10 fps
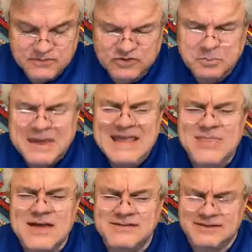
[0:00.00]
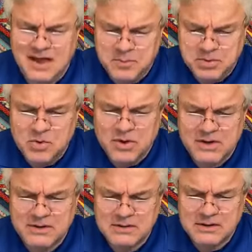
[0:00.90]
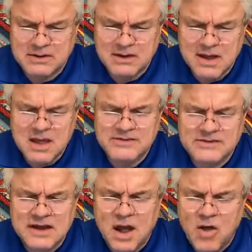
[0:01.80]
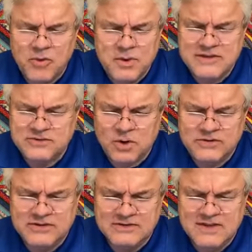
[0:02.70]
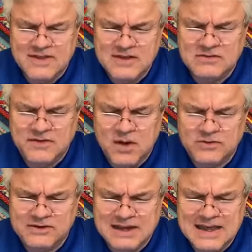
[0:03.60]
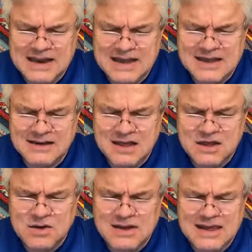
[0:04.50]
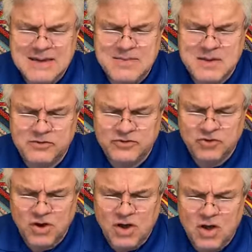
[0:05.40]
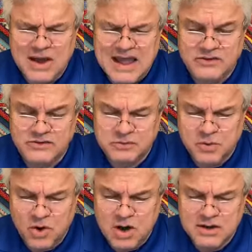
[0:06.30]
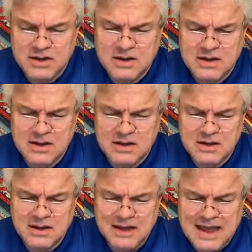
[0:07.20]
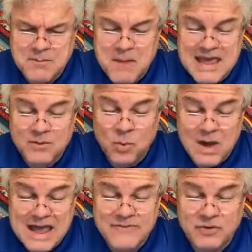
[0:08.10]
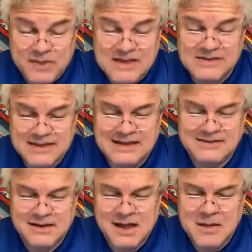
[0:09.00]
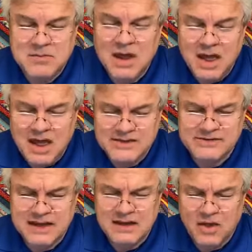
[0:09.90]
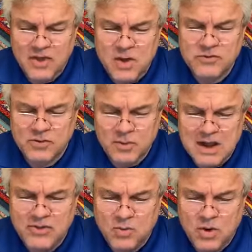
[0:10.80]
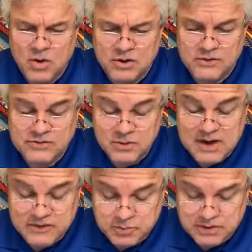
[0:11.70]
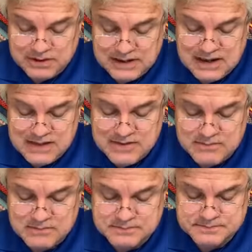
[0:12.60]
Speed this up, Lord. Send all the resources that these folks need and continue to keep them strong and smart and make way for these things to come to us and to those around the world who so desperately need them.